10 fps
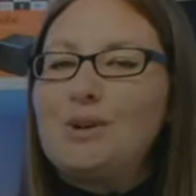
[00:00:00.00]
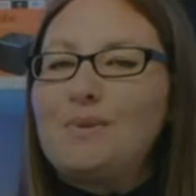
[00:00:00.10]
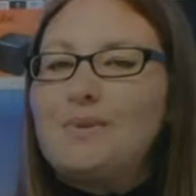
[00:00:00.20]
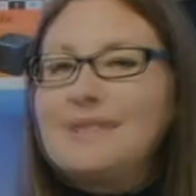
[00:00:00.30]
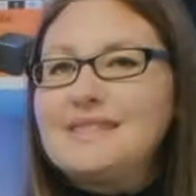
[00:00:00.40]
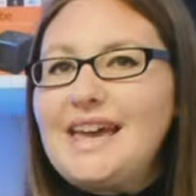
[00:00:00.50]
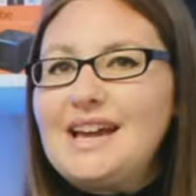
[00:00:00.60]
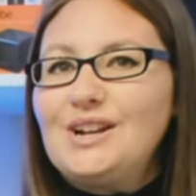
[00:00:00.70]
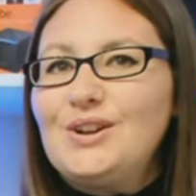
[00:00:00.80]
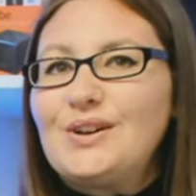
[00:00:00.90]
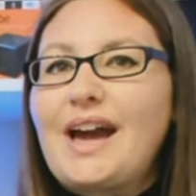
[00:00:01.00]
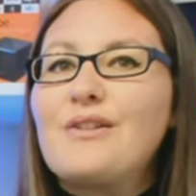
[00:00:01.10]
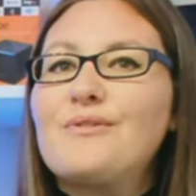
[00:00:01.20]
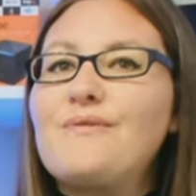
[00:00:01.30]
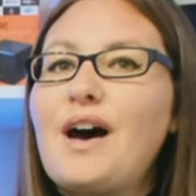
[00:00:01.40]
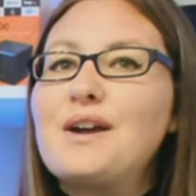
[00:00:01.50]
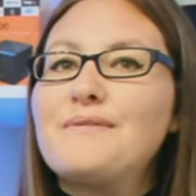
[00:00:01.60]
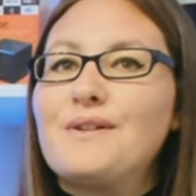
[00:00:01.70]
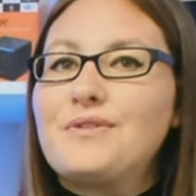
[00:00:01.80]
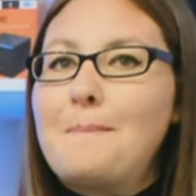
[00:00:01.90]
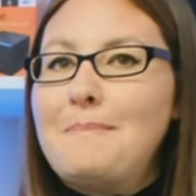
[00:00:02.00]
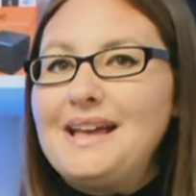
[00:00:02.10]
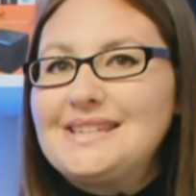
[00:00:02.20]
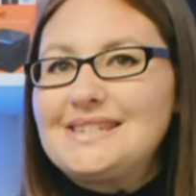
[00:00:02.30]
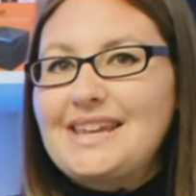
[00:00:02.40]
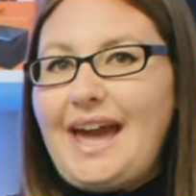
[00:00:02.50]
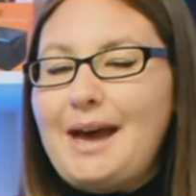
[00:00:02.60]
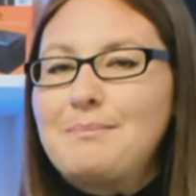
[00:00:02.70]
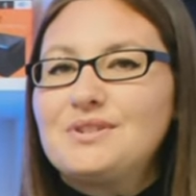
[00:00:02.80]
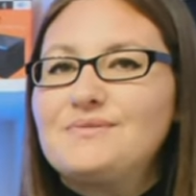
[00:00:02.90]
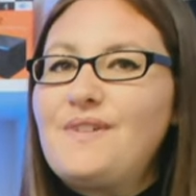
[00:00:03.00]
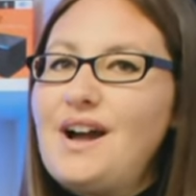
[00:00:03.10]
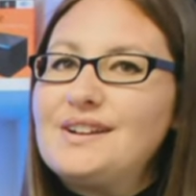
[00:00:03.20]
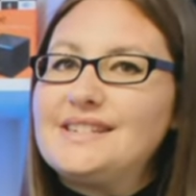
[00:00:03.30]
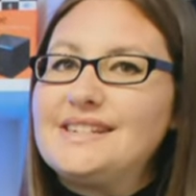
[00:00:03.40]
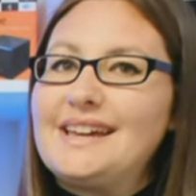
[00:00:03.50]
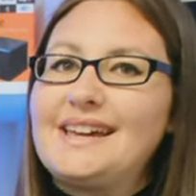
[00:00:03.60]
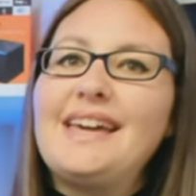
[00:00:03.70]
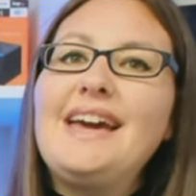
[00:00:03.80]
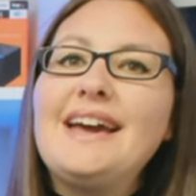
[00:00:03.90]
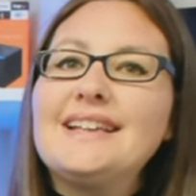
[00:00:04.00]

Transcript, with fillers: The video played really well without any buffering, stuttering or lag.